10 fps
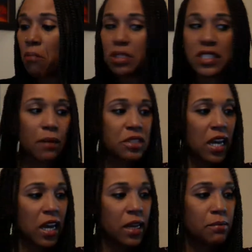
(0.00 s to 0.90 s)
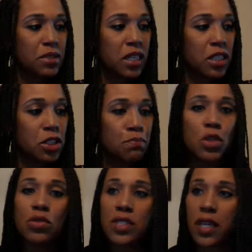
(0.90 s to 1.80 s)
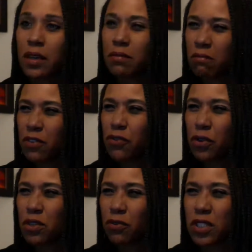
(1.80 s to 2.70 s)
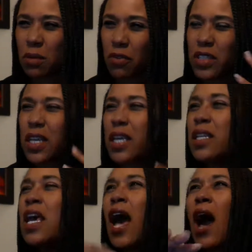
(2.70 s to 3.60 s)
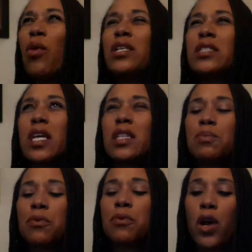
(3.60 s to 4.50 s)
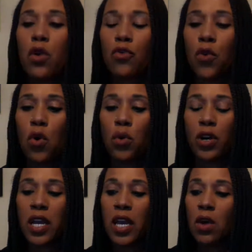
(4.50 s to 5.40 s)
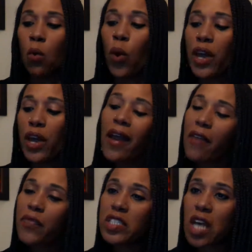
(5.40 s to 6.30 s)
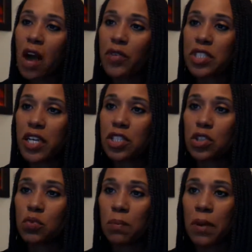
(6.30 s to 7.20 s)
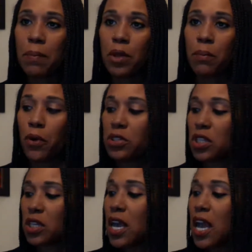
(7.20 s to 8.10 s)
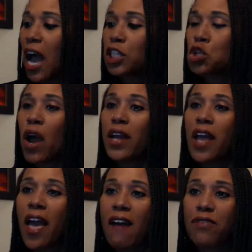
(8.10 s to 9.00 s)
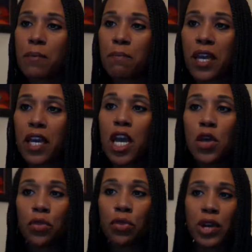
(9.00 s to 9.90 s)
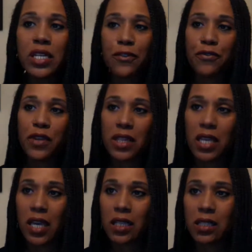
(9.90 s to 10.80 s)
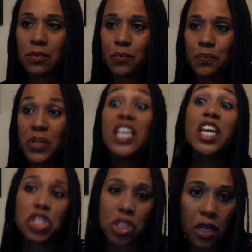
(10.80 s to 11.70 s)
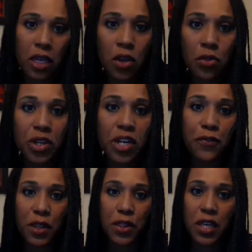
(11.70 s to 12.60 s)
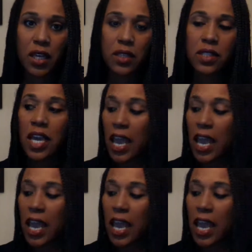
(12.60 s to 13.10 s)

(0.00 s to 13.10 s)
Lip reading: Sometimes it's music for some of us. And I want to say this before I go forward. When I have these conversations with people in person, I try to have them pick three different things initially, three different things.